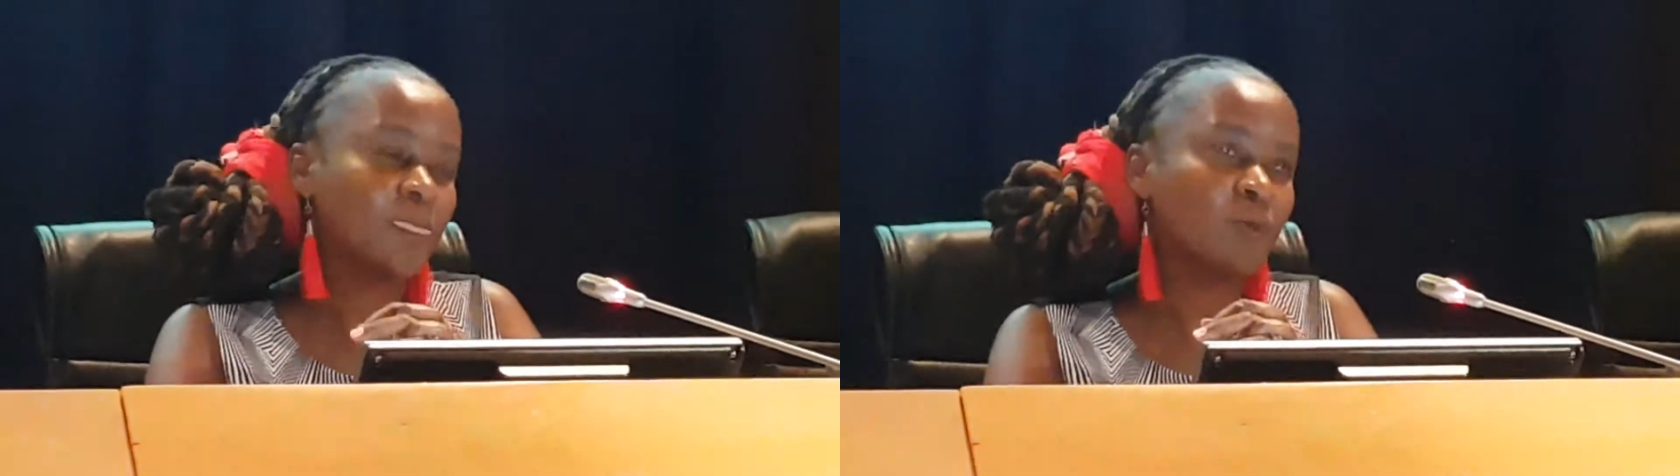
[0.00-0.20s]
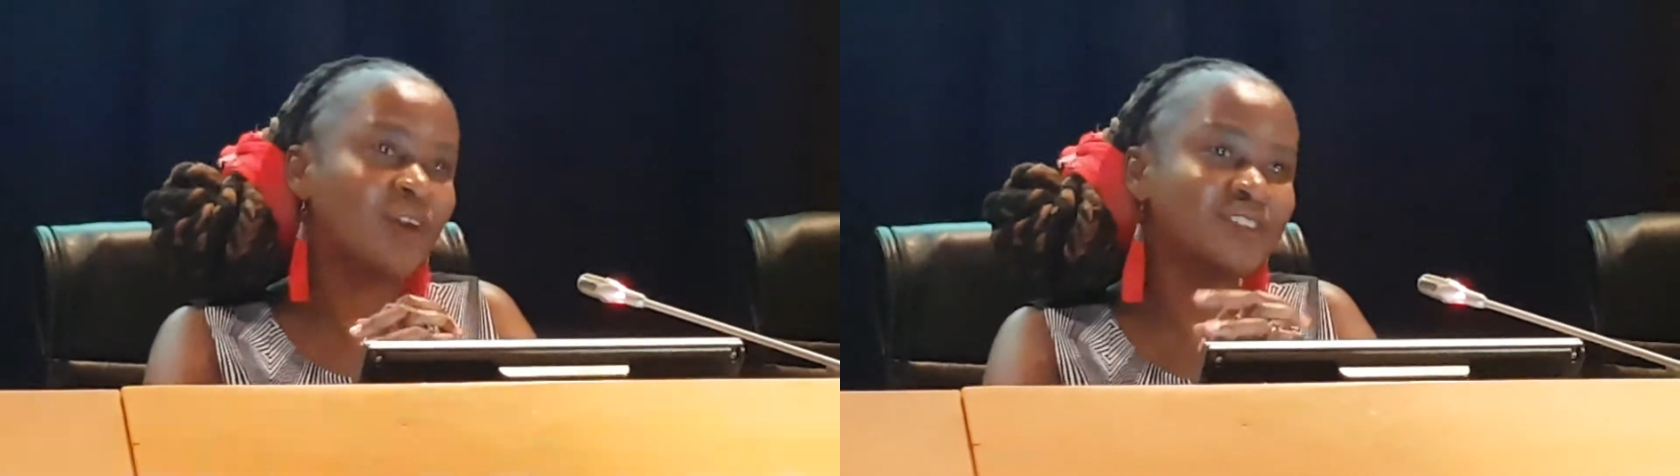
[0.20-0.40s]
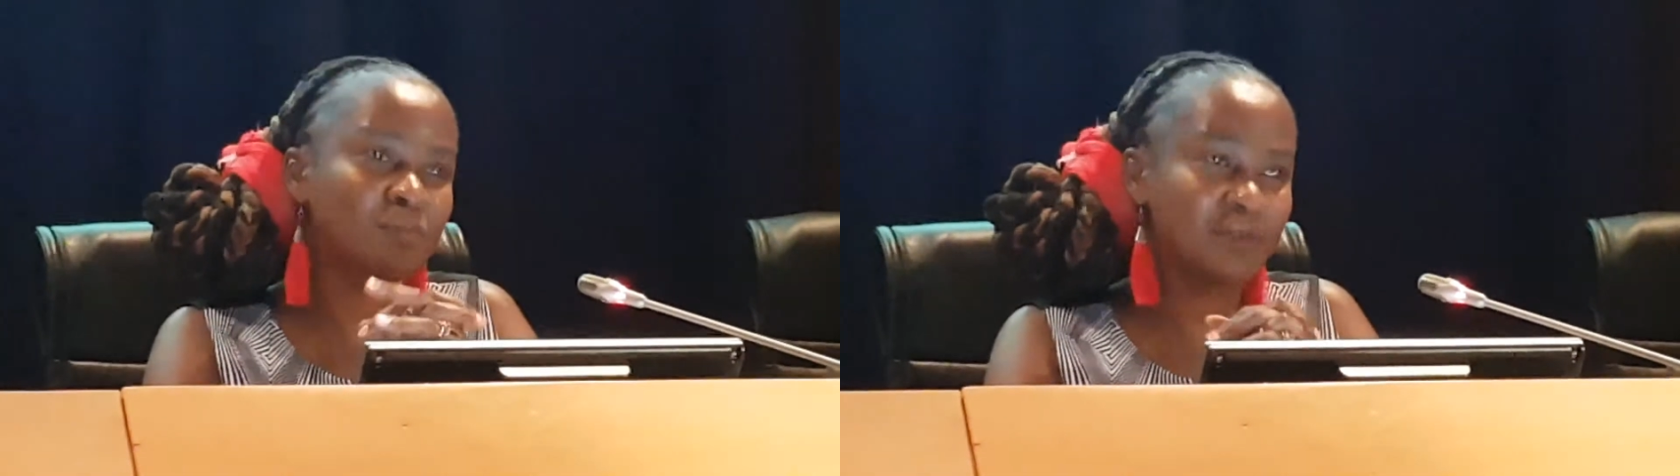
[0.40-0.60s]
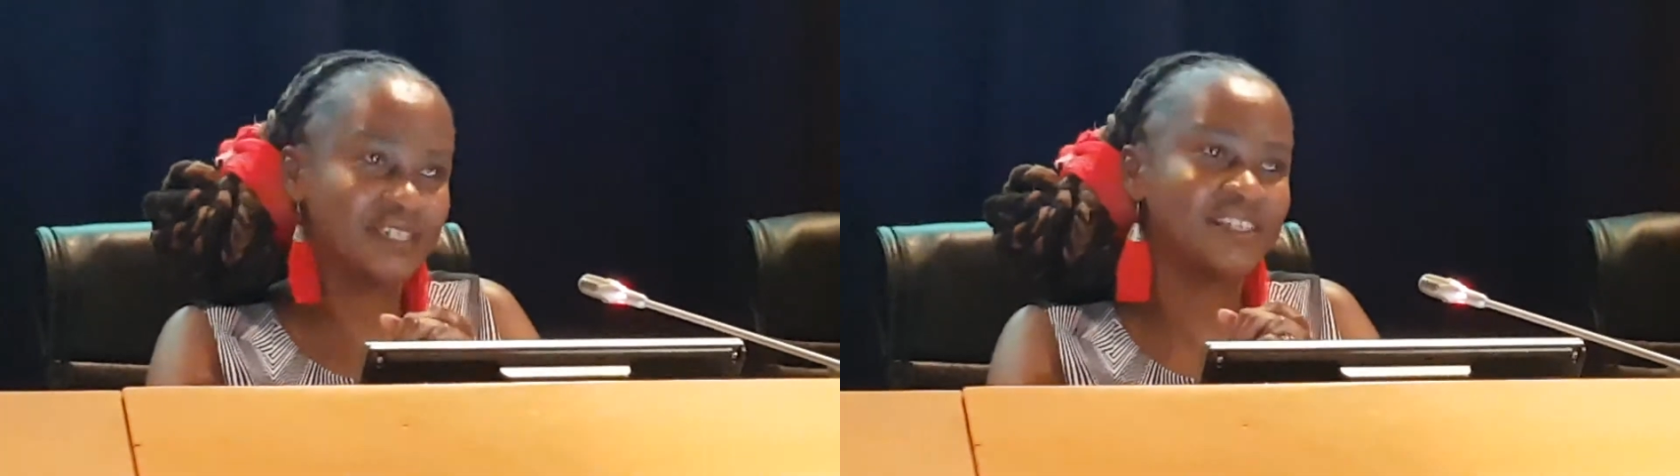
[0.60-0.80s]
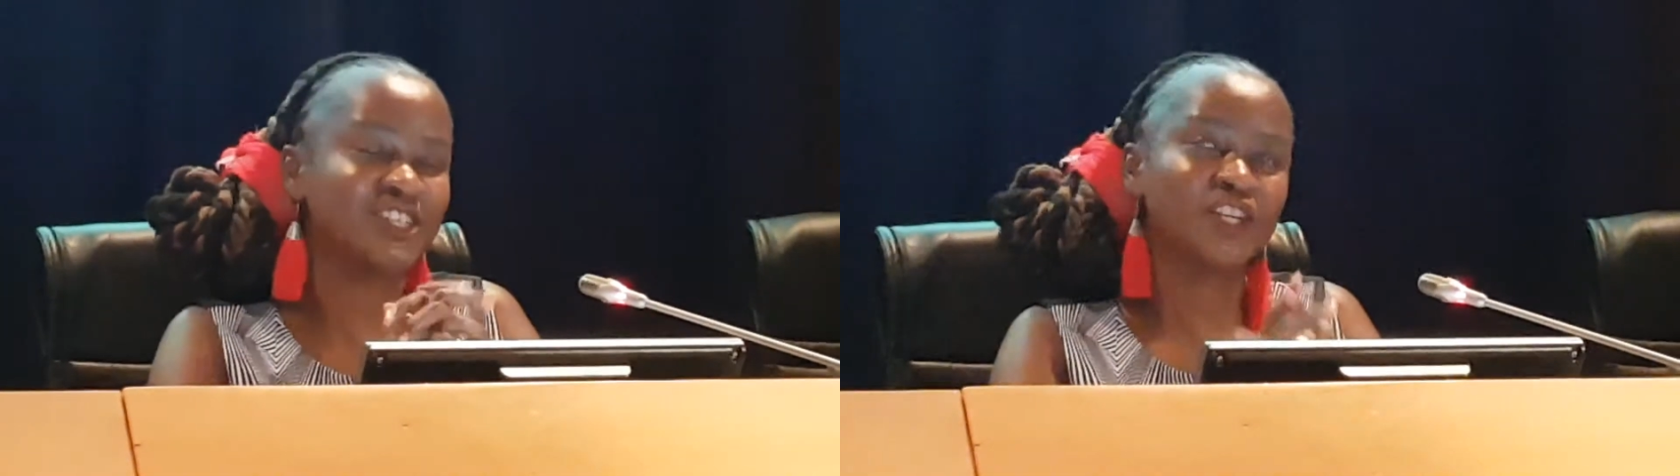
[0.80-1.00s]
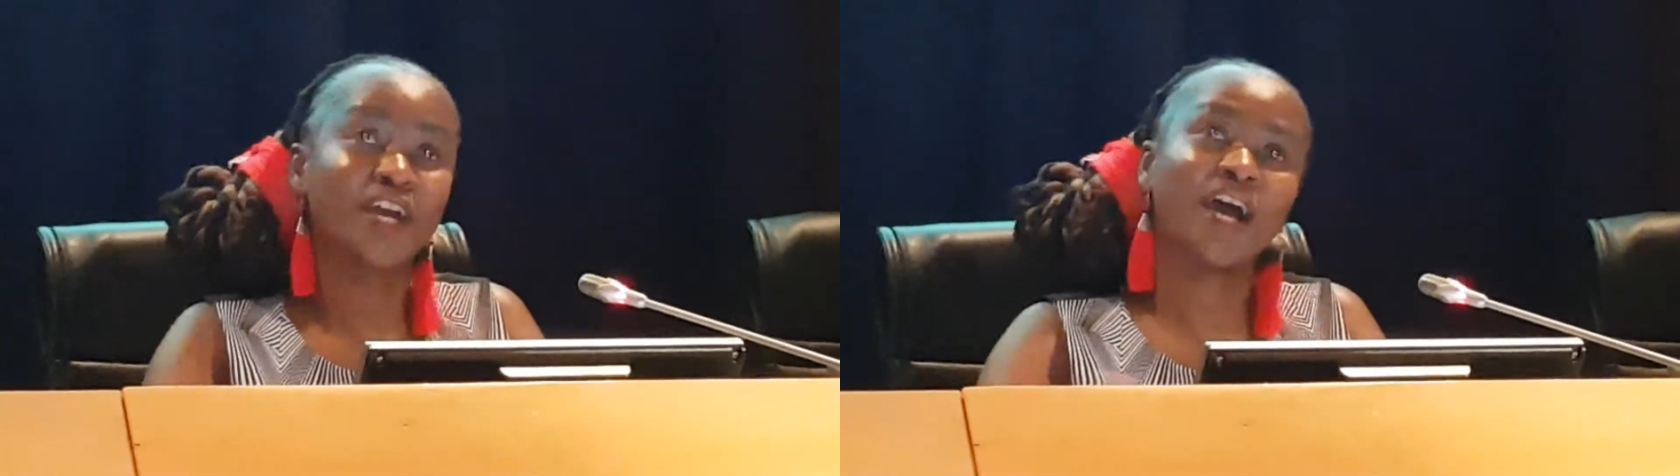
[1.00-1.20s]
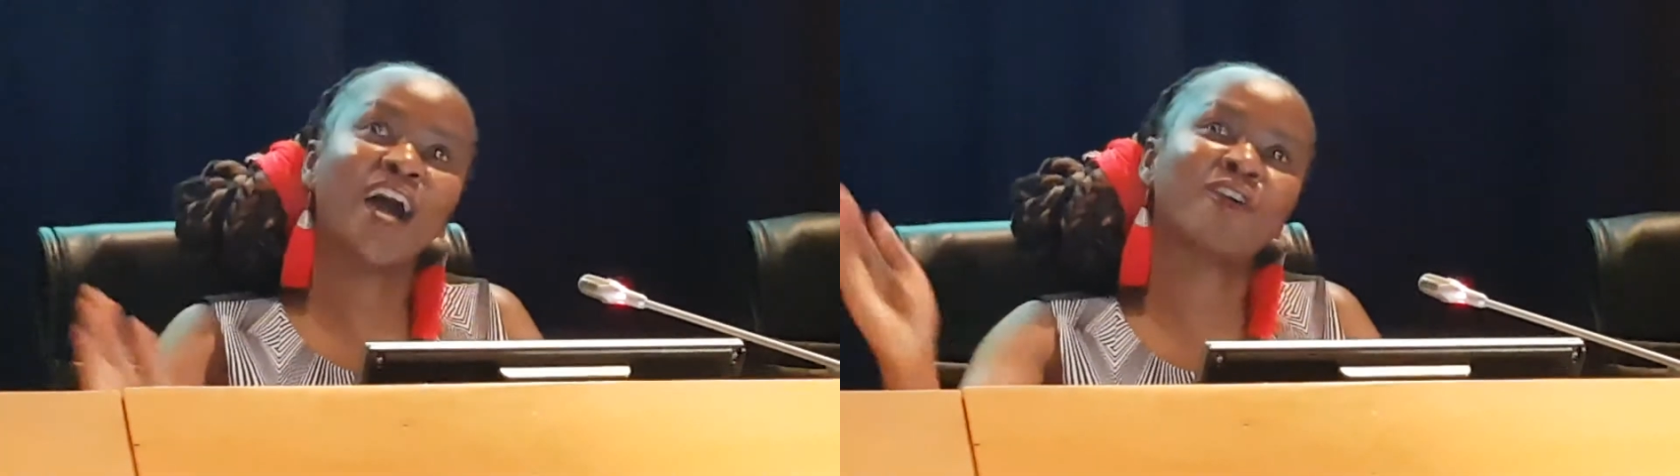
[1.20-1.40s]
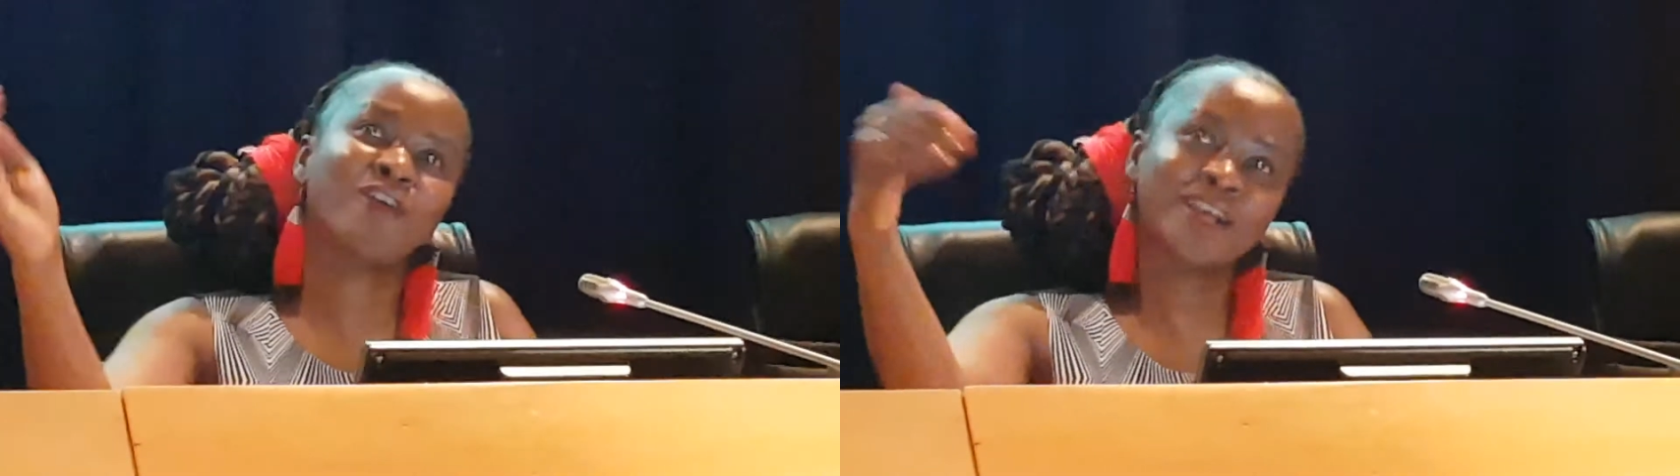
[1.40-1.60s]
Where's the police station?
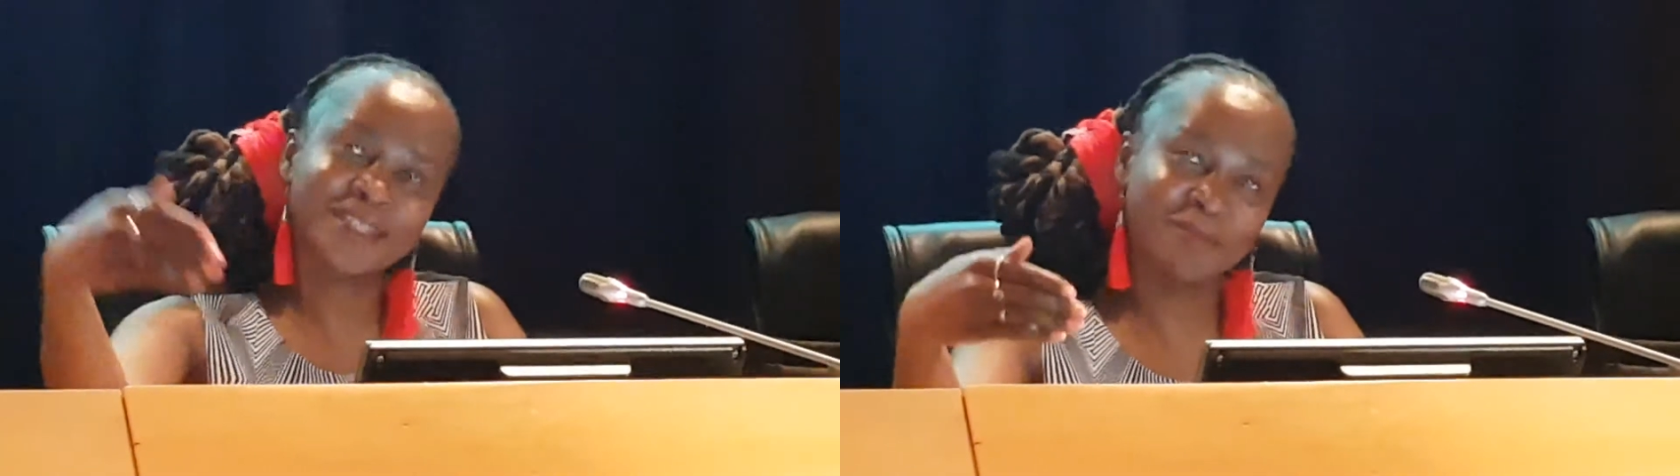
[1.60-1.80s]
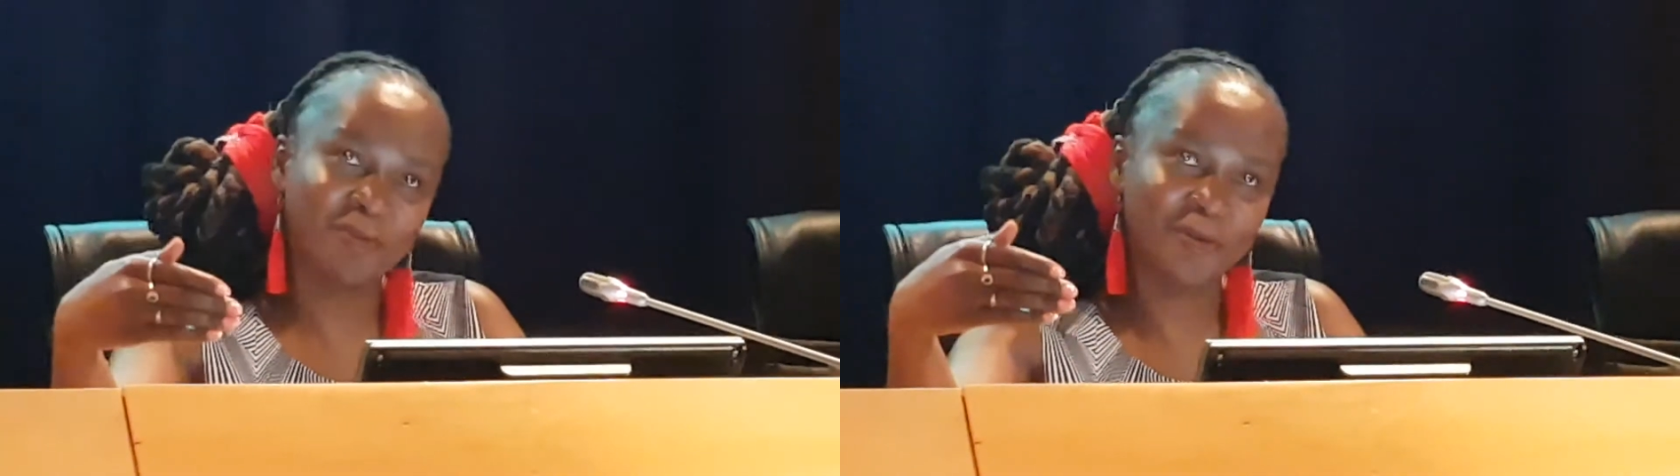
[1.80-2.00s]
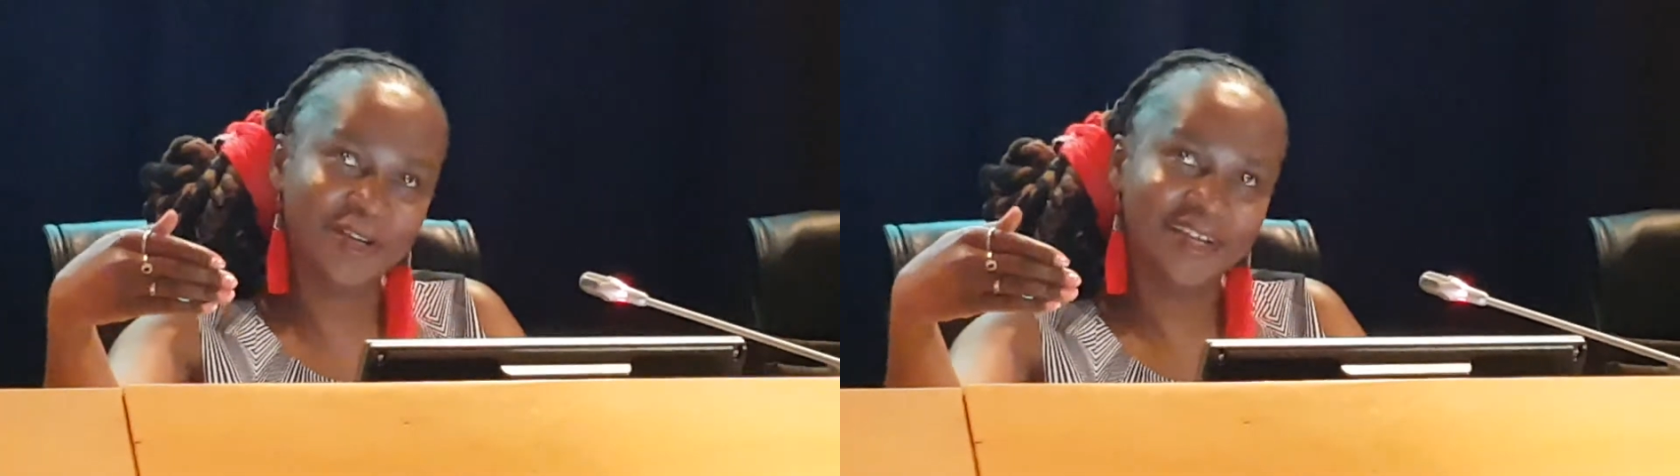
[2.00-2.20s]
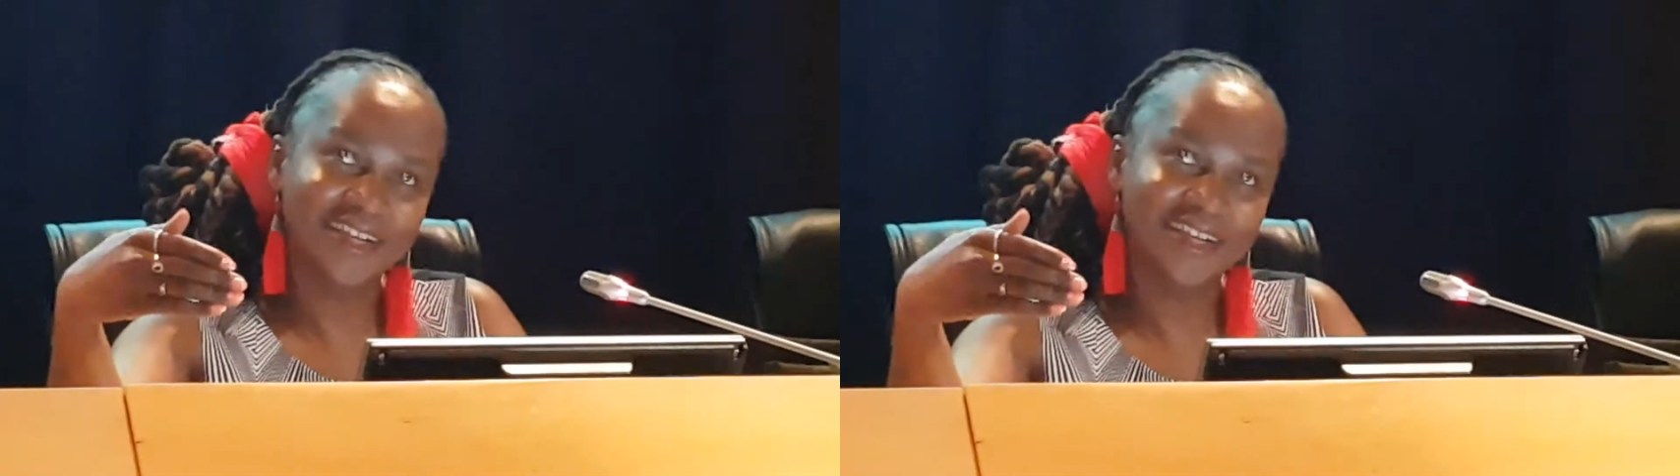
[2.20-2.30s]
Across the border.